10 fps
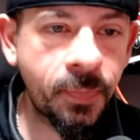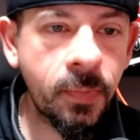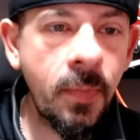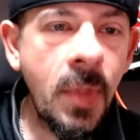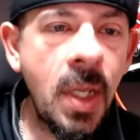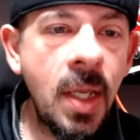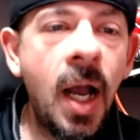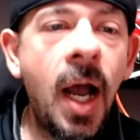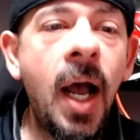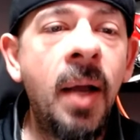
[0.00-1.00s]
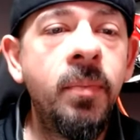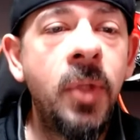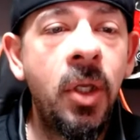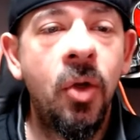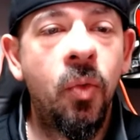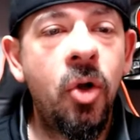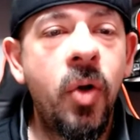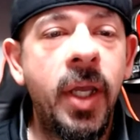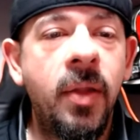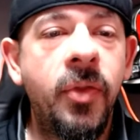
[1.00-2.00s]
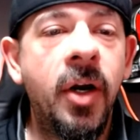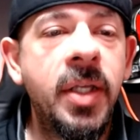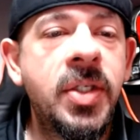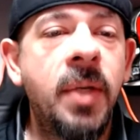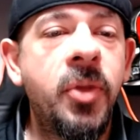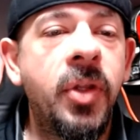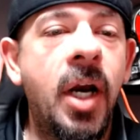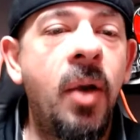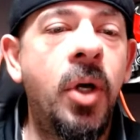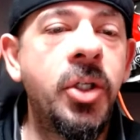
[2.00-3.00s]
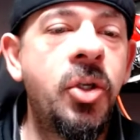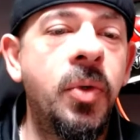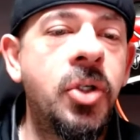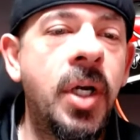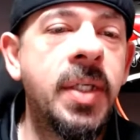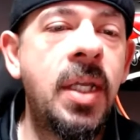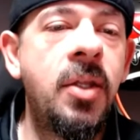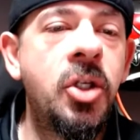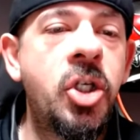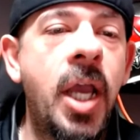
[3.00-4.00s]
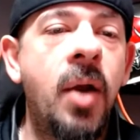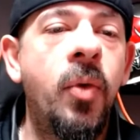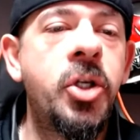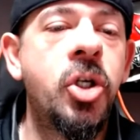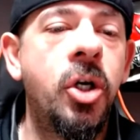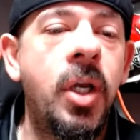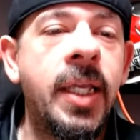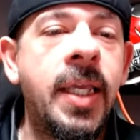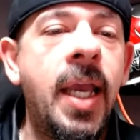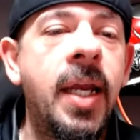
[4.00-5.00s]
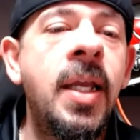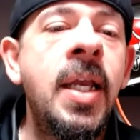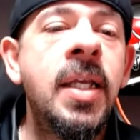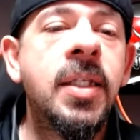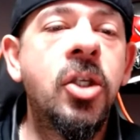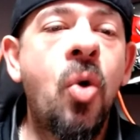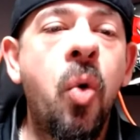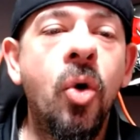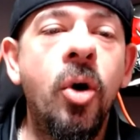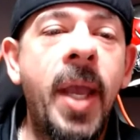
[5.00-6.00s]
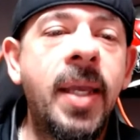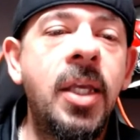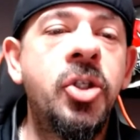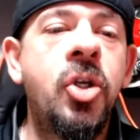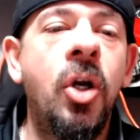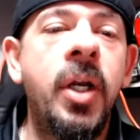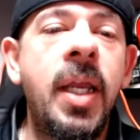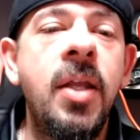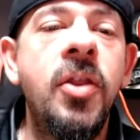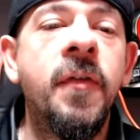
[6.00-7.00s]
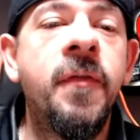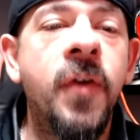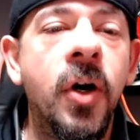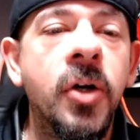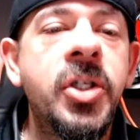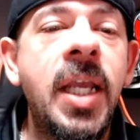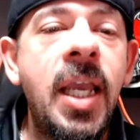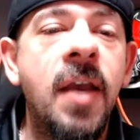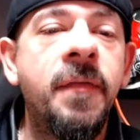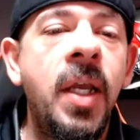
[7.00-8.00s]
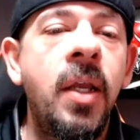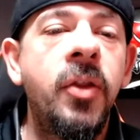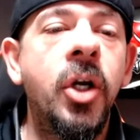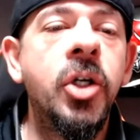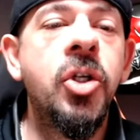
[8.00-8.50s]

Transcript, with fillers: Real quick, there is something that I want to address in the chat. Richard, again, says cornerback is good in the first if there is